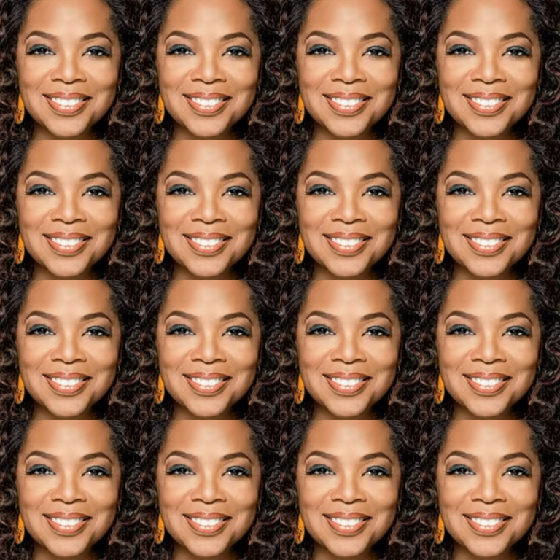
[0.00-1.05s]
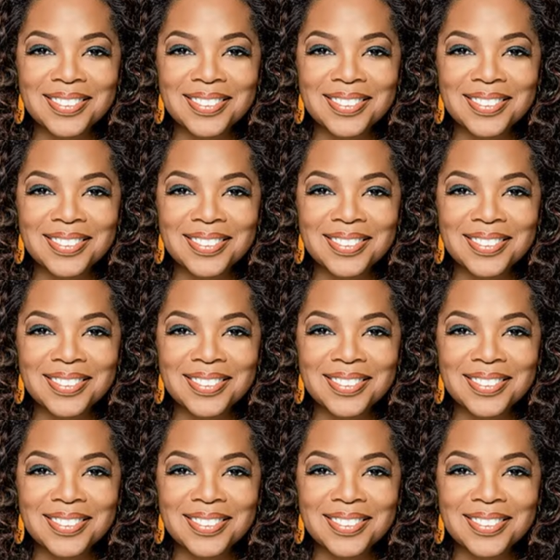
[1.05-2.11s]

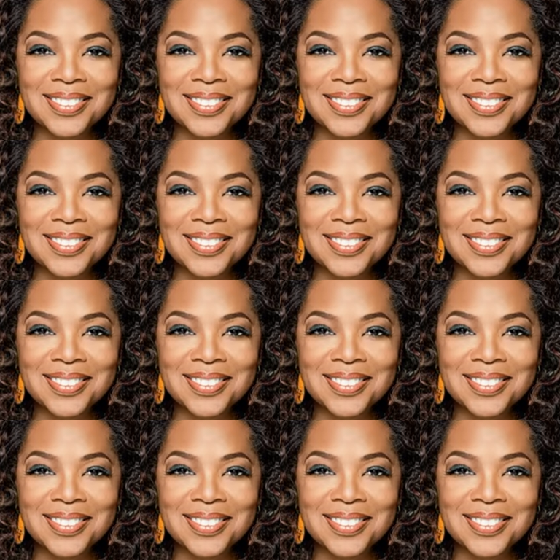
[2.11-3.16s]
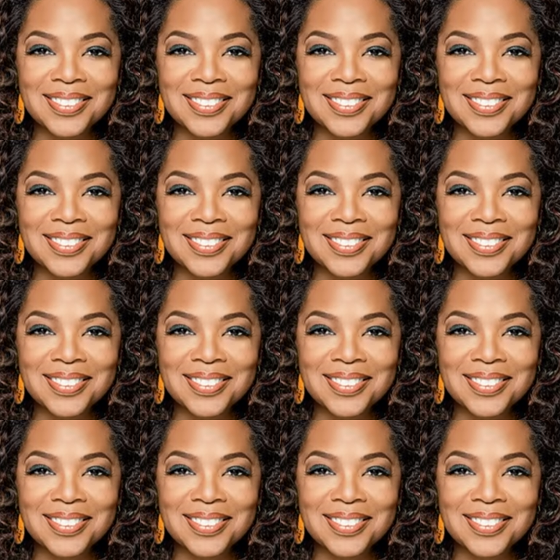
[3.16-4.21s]
[no speech]